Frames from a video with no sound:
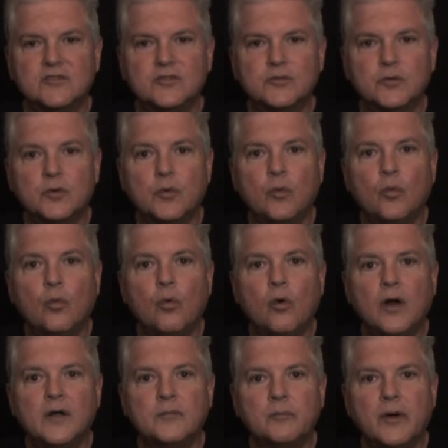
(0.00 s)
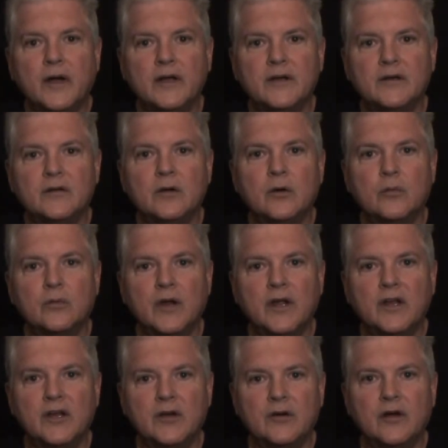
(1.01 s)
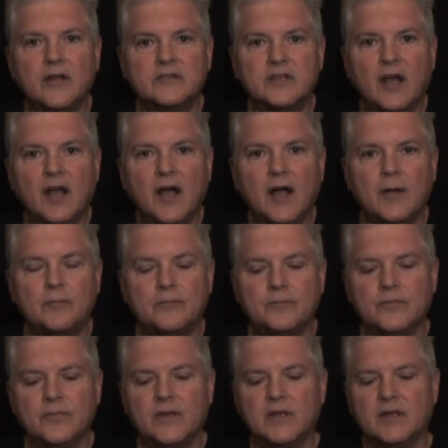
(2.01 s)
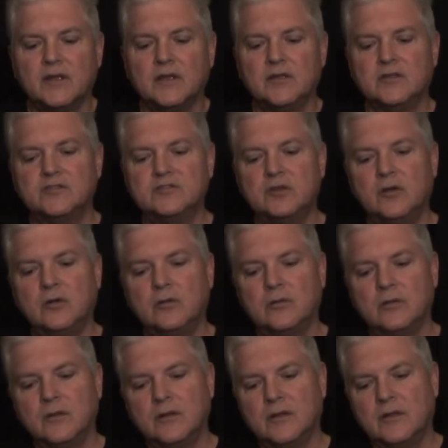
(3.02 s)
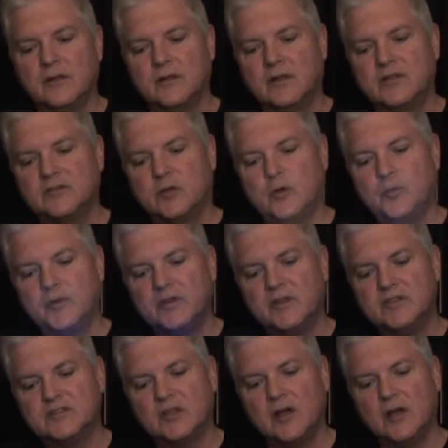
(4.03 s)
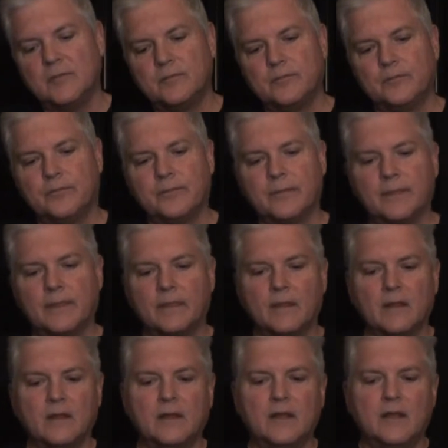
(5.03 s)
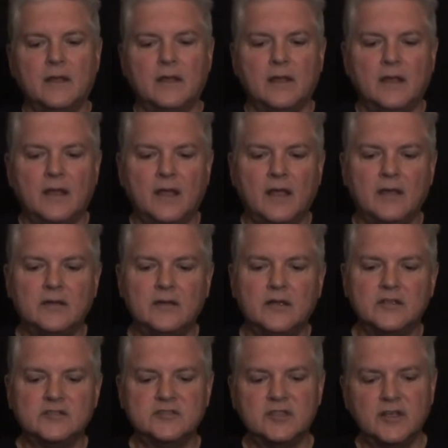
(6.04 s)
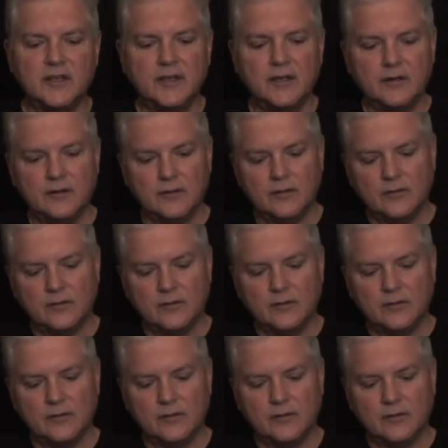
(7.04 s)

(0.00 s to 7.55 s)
through one button right here on top. So let's open this up and let's say